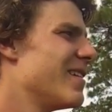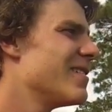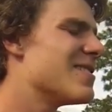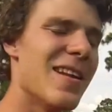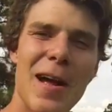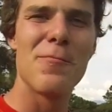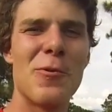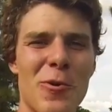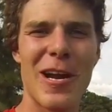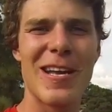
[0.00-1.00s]
It's not
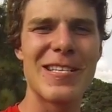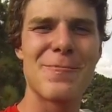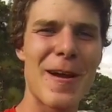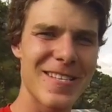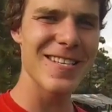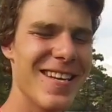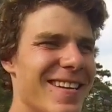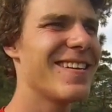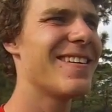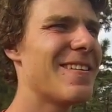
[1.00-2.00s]
been what I expected,
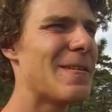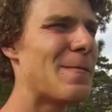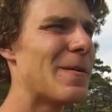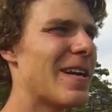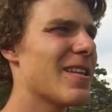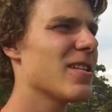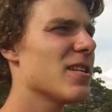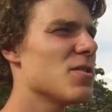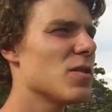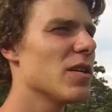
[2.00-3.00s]
but I think
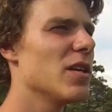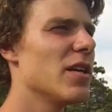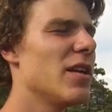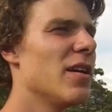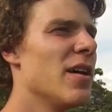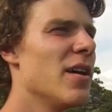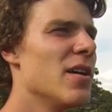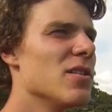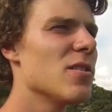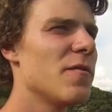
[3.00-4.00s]
that's really good.
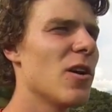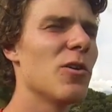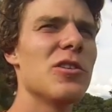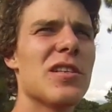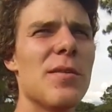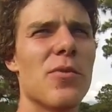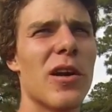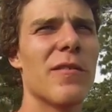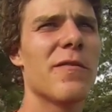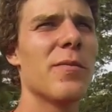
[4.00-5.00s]
So if y'all just keep
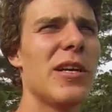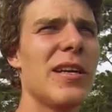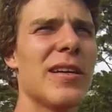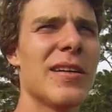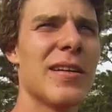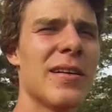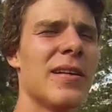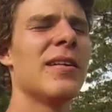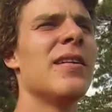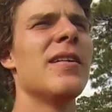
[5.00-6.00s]
praying for me,
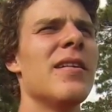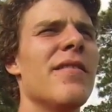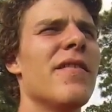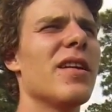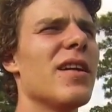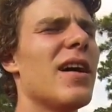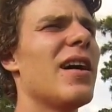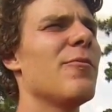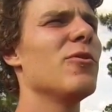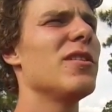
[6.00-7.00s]
that
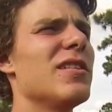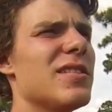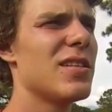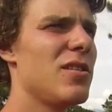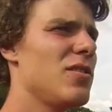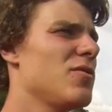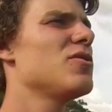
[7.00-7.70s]
God would continue